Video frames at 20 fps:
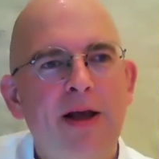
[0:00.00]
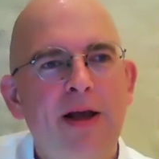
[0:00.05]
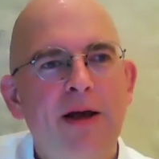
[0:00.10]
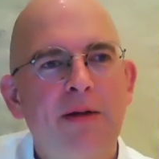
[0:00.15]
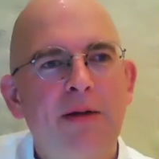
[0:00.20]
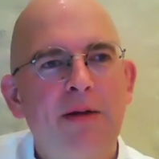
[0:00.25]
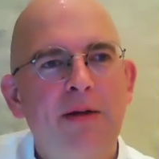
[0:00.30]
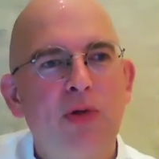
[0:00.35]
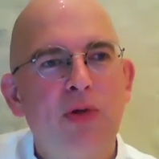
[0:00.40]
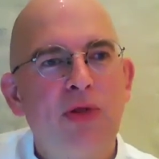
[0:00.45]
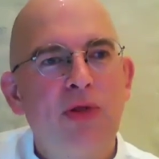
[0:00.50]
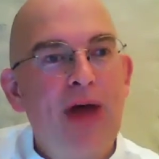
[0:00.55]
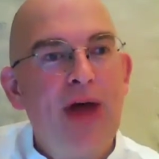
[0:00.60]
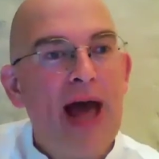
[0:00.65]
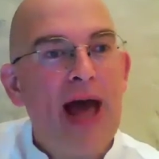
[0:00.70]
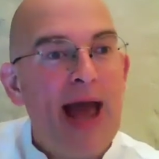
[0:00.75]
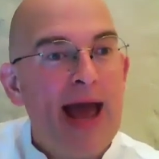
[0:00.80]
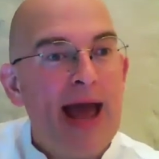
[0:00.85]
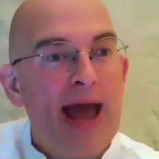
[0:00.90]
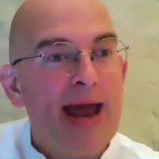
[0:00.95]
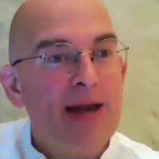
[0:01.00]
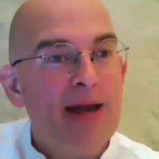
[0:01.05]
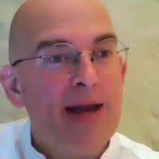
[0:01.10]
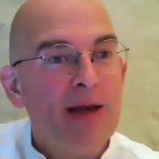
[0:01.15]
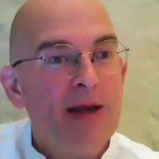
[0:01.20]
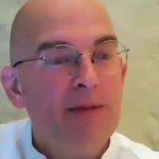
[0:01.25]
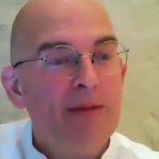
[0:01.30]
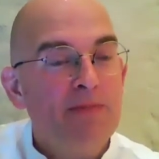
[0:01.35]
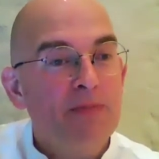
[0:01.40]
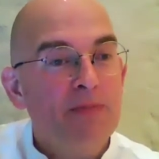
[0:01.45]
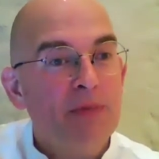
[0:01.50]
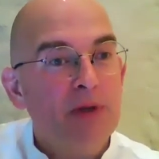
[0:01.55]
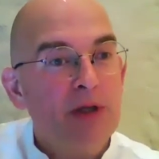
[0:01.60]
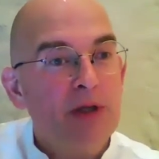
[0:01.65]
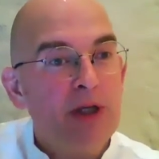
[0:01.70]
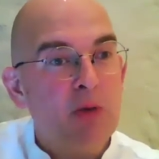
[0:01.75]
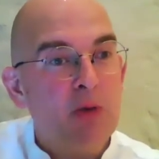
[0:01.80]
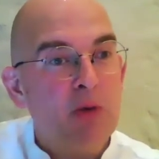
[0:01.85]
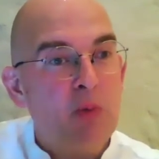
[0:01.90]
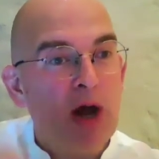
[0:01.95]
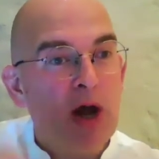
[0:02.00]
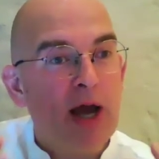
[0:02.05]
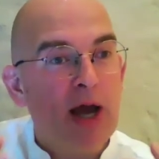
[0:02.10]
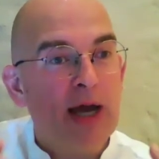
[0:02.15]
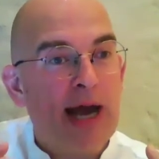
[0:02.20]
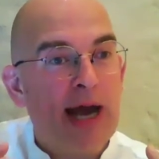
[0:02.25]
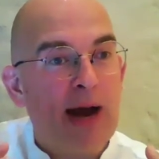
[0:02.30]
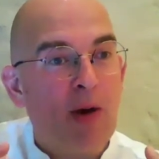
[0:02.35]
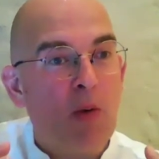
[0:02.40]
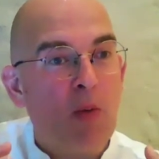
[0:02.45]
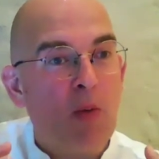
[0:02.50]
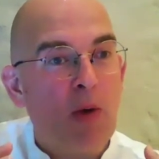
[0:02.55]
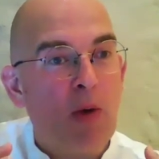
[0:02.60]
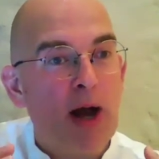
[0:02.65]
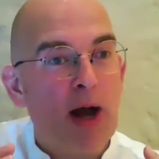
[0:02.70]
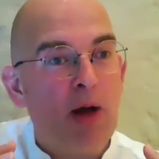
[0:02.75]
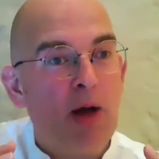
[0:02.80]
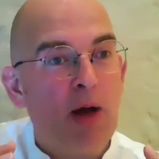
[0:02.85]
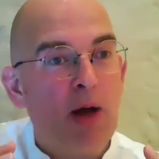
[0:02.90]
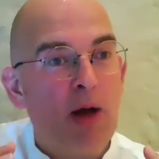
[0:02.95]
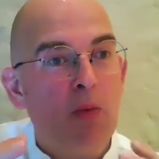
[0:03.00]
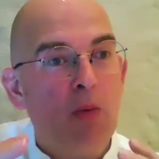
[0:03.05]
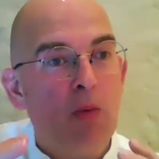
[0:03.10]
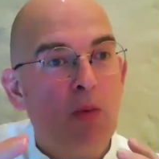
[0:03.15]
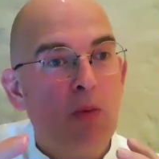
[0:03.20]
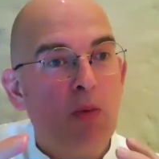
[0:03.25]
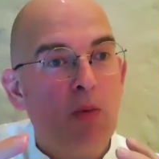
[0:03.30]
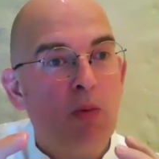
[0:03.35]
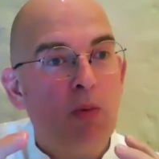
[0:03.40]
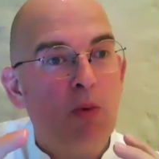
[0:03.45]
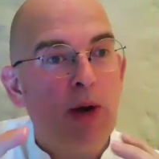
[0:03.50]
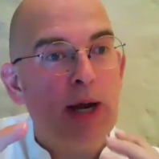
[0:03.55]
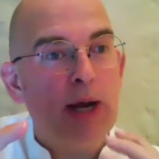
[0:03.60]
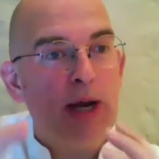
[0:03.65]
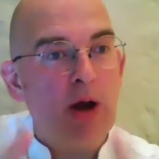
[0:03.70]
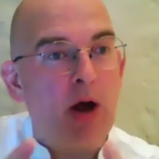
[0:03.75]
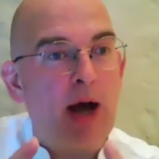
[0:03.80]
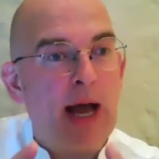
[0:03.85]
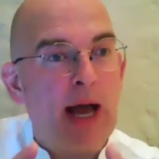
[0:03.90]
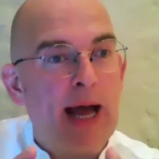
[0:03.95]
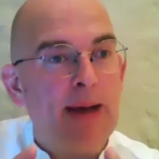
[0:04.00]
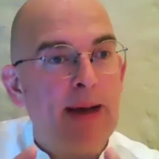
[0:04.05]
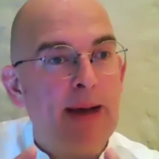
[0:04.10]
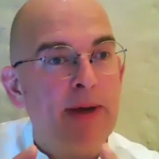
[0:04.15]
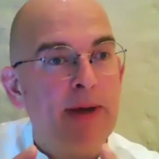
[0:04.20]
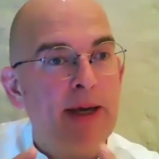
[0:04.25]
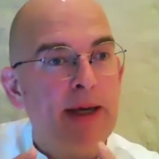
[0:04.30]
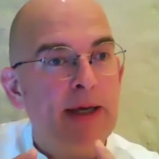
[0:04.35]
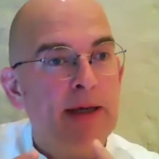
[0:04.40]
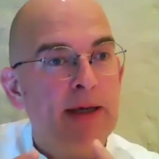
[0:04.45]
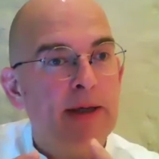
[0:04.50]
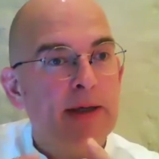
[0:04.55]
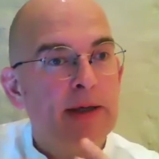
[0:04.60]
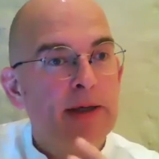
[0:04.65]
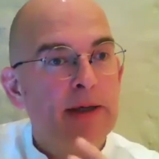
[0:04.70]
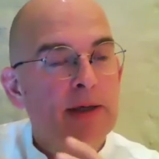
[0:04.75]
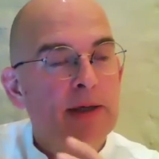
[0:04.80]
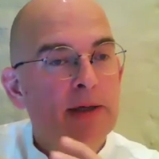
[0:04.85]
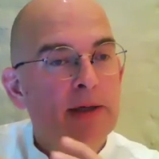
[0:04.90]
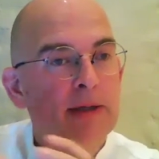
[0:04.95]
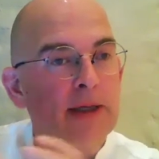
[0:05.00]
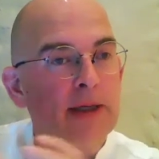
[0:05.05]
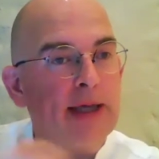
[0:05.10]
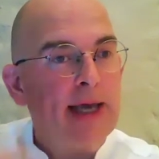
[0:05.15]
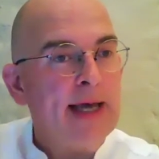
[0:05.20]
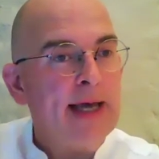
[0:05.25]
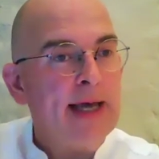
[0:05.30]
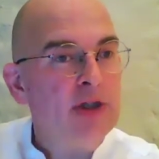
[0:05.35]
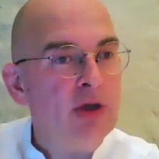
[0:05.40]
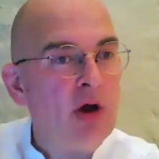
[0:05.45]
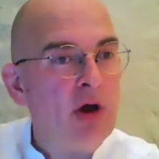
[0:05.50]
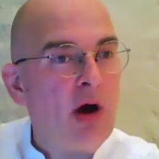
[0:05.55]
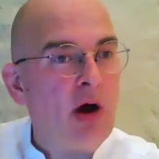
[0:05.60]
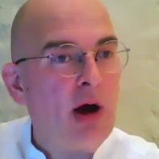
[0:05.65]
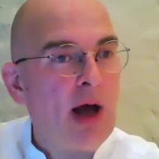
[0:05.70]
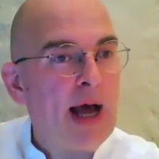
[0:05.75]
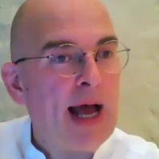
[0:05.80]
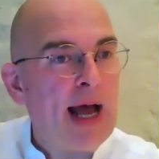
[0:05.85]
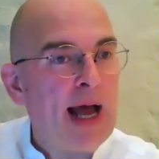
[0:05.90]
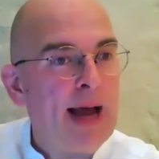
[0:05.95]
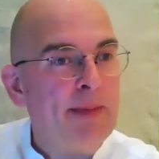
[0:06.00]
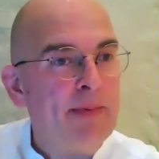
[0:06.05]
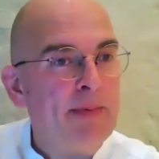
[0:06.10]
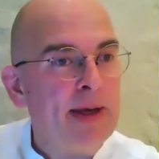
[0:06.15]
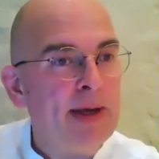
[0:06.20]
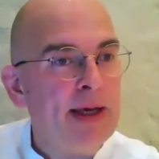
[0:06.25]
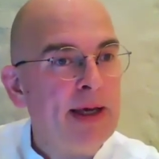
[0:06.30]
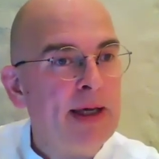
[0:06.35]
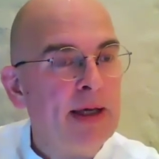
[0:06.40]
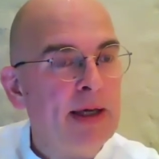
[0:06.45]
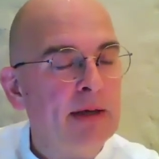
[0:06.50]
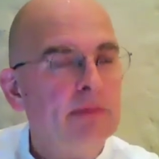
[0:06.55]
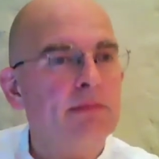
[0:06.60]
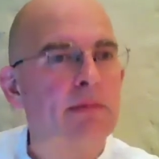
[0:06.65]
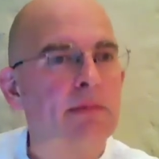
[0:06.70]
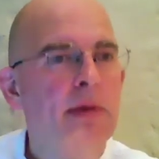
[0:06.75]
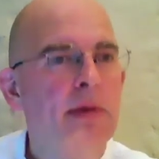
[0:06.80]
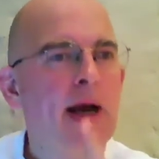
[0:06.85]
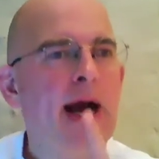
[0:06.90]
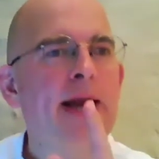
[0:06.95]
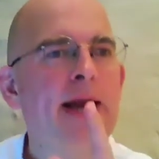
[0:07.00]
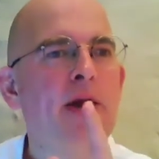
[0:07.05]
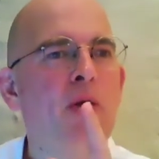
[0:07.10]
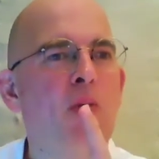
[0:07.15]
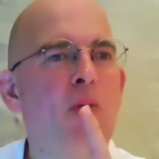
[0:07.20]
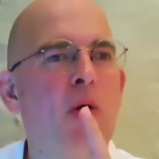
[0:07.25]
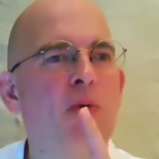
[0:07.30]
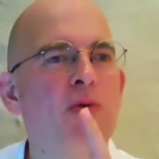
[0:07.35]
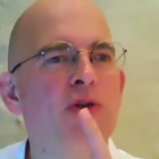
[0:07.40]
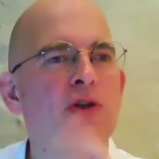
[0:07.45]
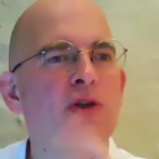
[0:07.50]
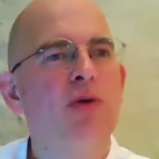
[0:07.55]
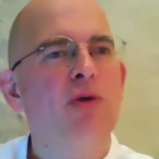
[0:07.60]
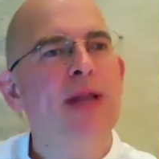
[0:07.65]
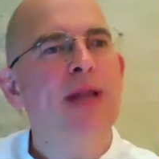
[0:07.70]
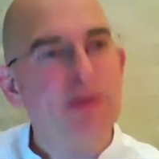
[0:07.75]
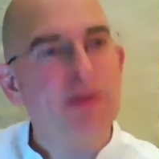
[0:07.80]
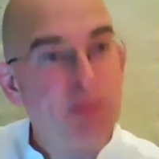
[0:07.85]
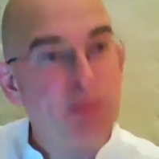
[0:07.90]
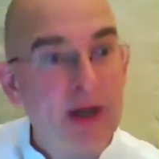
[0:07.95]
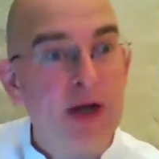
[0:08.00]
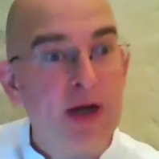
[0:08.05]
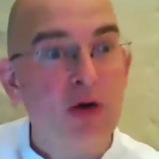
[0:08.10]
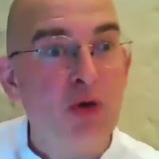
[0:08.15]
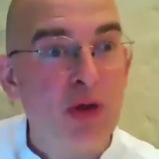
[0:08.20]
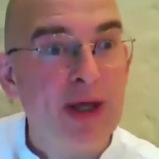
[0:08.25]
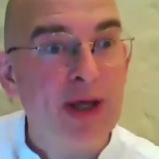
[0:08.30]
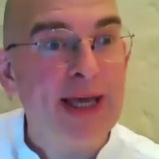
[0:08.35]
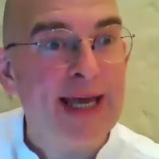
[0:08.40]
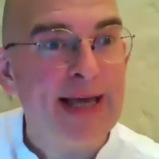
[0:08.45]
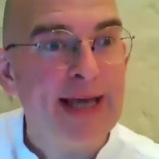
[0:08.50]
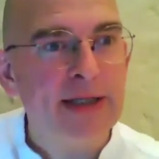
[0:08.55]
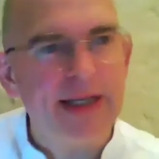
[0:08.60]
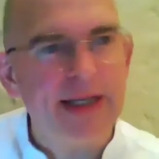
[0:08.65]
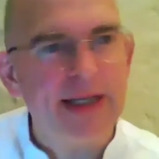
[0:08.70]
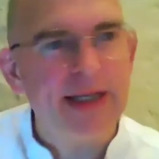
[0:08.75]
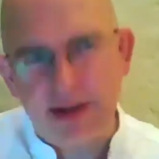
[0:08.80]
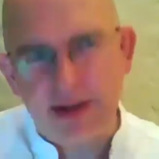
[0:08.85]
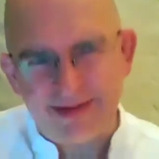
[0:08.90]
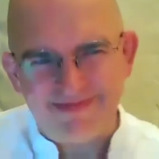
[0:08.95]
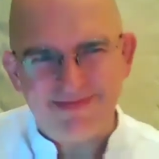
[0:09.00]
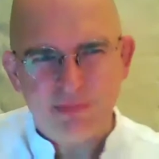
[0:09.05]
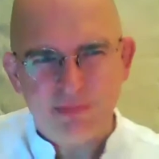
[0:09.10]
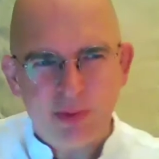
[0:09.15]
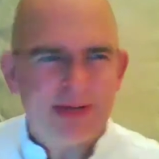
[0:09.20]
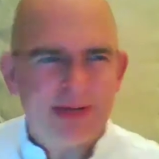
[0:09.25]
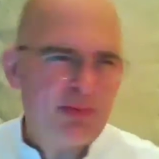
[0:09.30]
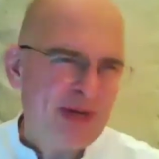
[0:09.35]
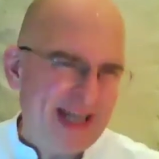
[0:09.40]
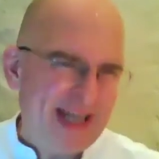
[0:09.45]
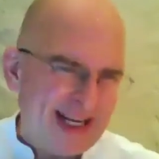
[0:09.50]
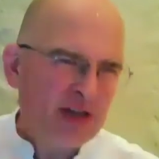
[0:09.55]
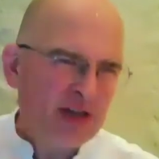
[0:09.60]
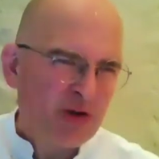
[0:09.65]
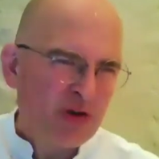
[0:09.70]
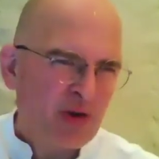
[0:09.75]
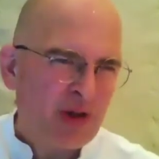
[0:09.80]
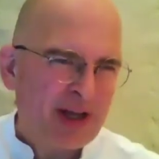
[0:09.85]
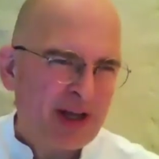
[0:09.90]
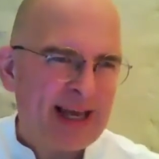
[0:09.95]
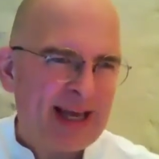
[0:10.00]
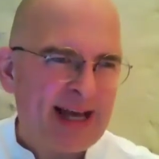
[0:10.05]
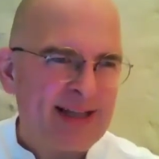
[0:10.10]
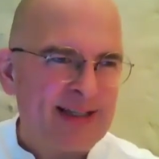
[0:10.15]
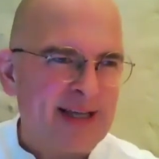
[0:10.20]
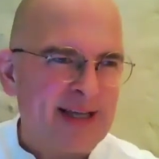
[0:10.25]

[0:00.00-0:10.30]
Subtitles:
but then you work out, well, we're not happy, the kid's not happy. I know what we'll do. Let's bring another kid. We need another kid.